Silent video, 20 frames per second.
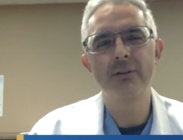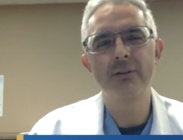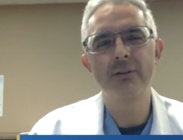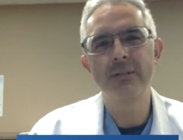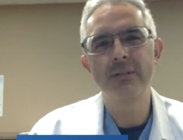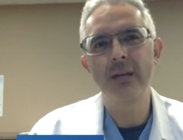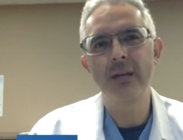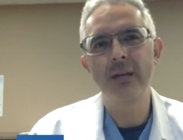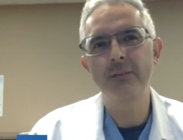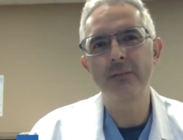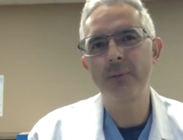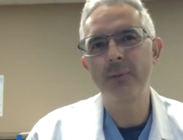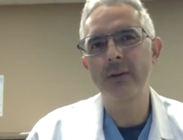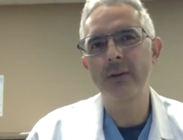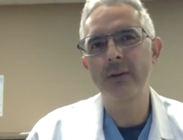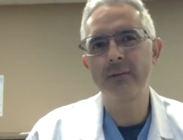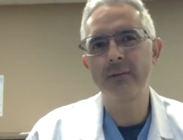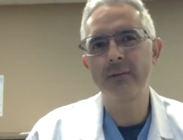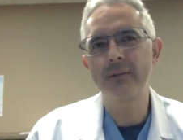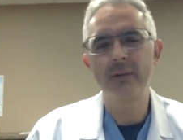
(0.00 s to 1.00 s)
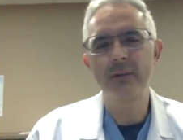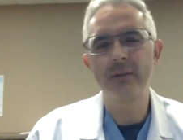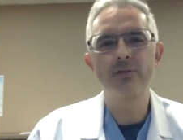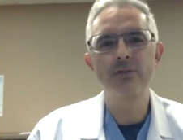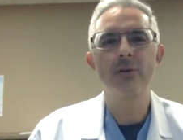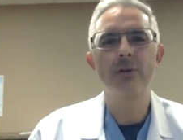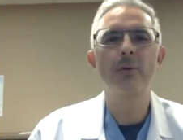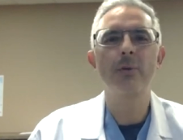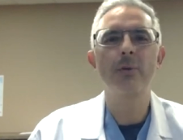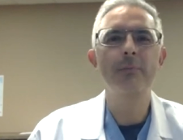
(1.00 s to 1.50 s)
you could say, is part of
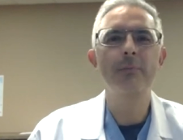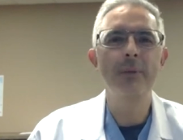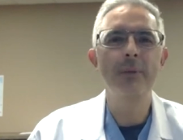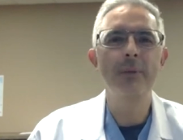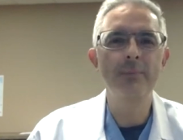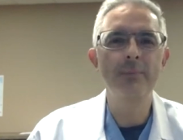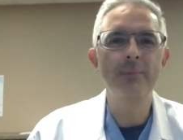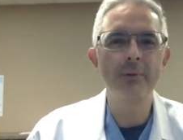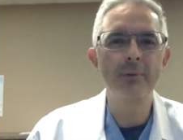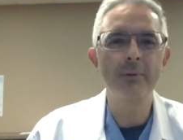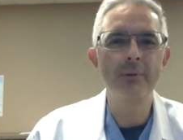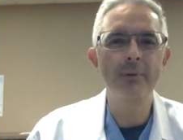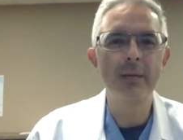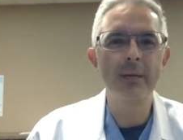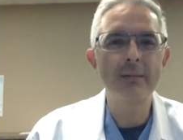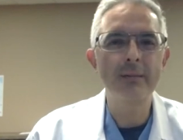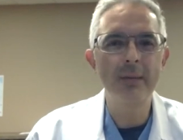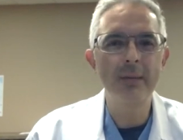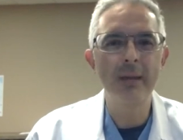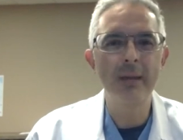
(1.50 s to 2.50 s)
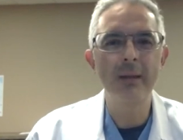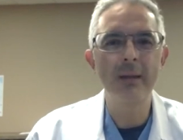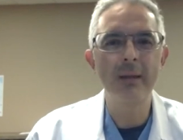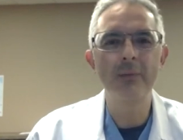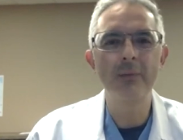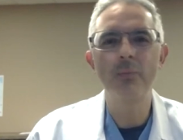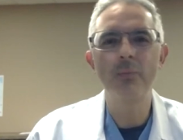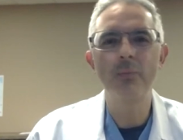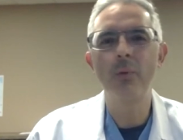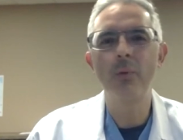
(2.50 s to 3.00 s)
the issue on why people get
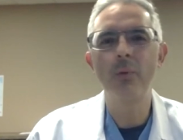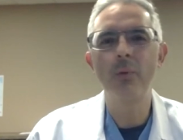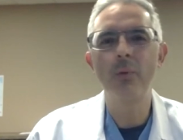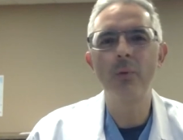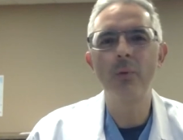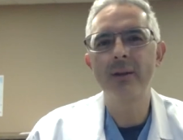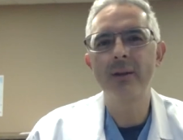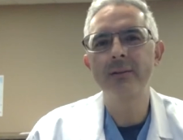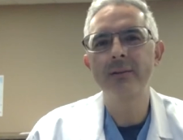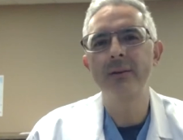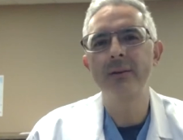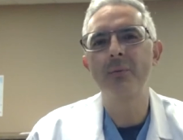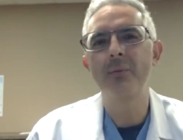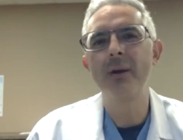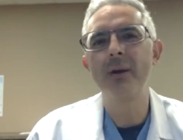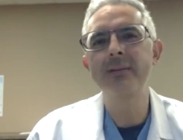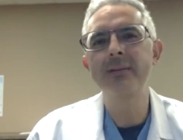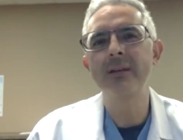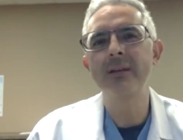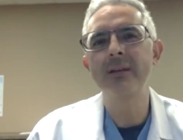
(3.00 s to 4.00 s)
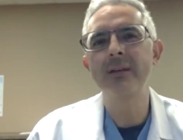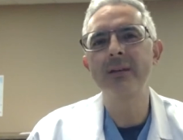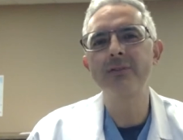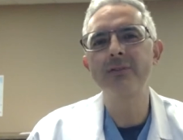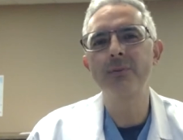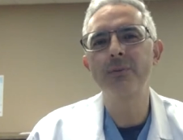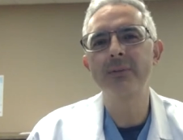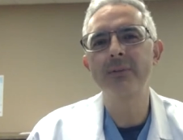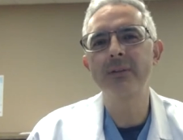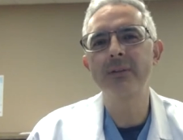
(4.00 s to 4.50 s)
sick and what you know what is
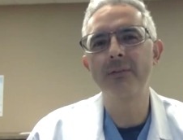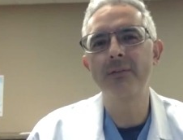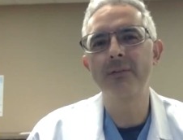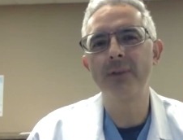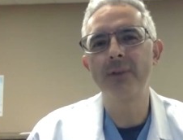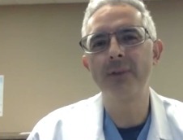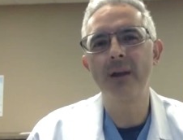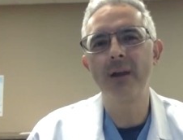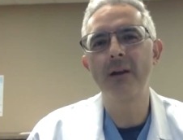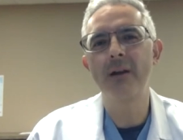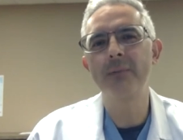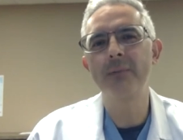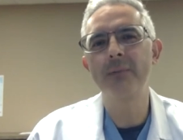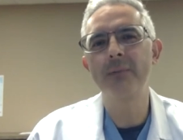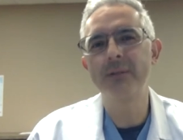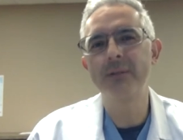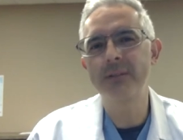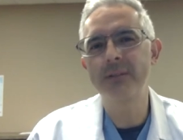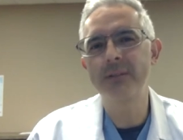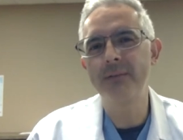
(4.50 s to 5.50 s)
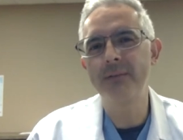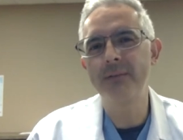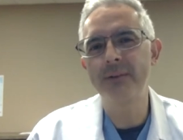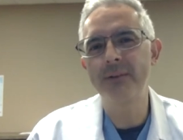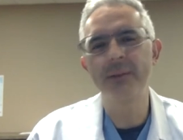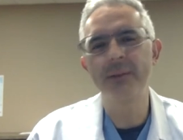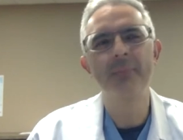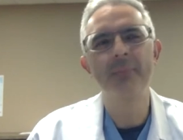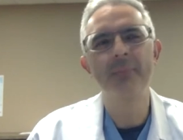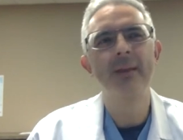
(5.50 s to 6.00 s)
the issue with suffering? How come they're
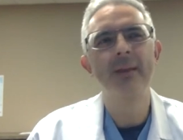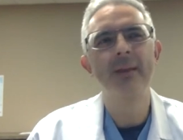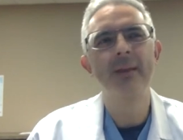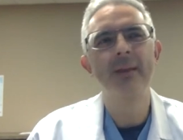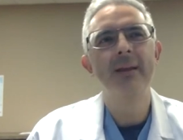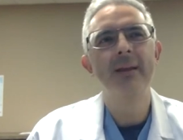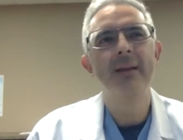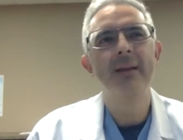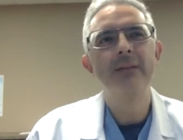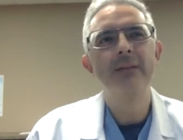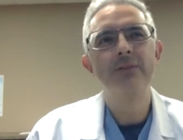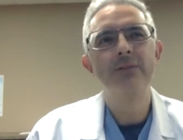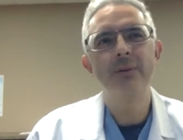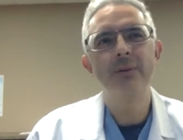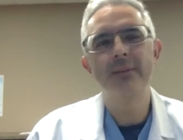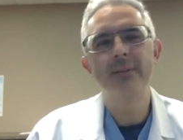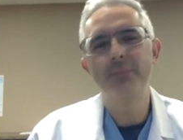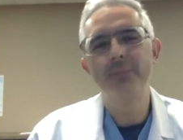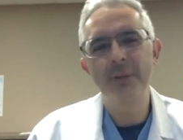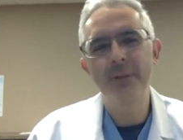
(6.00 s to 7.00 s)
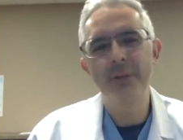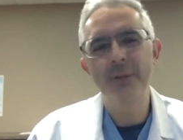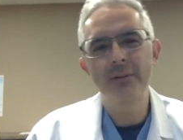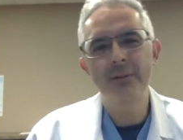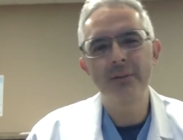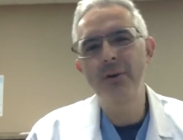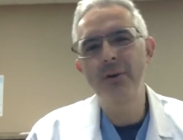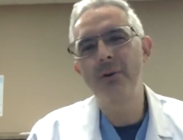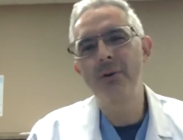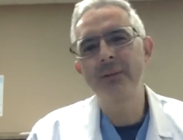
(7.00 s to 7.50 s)
suffering? So
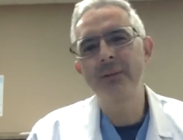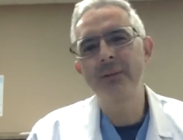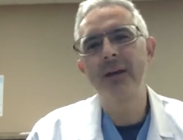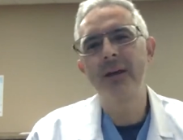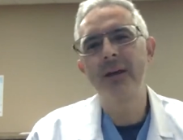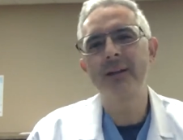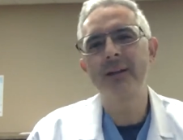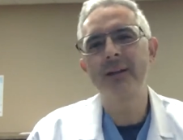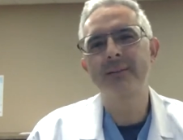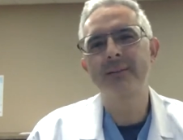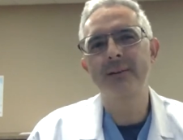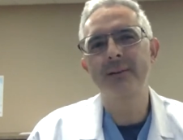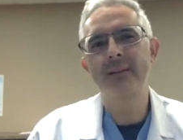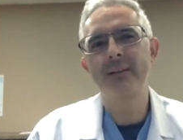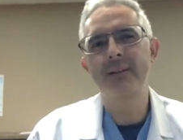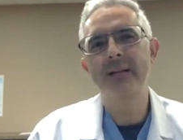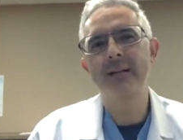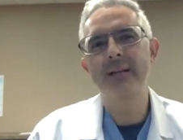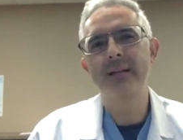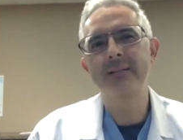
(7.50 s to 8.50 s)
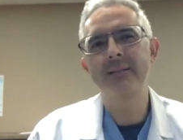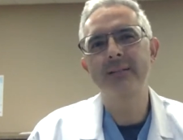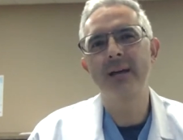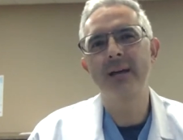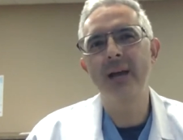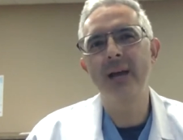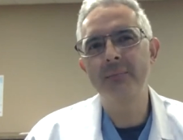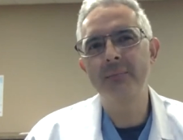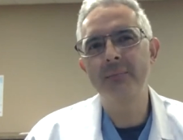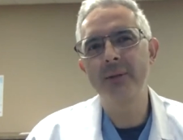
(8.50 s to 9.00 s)
we could go on that on that
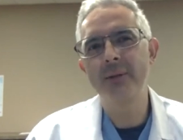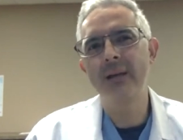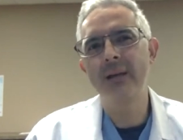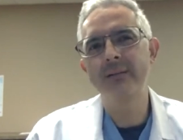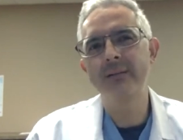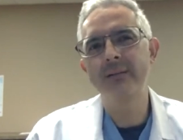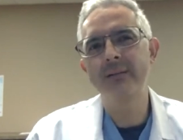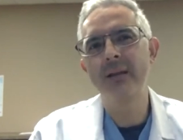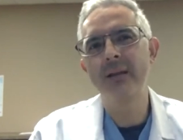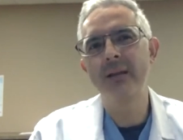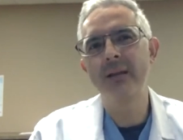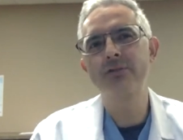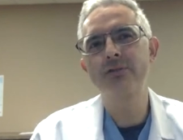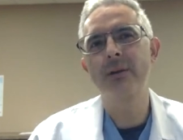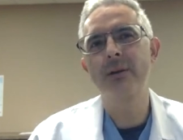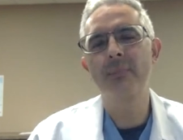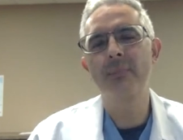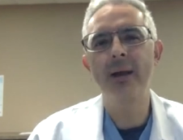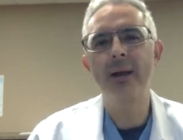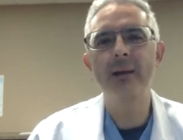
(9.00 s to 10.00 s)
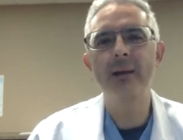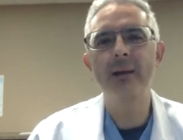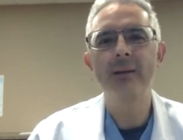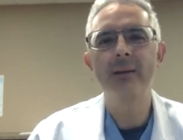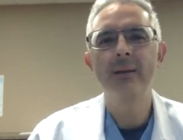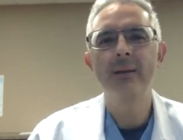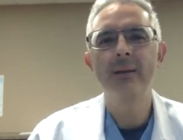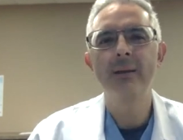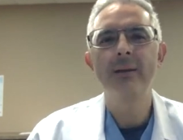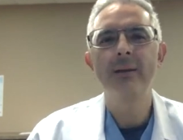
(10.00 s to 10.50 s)
side, but essentially
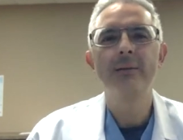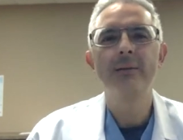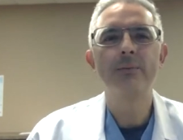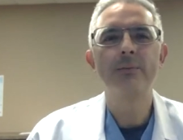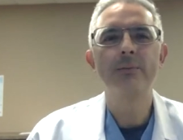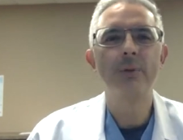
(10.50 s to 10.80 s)
my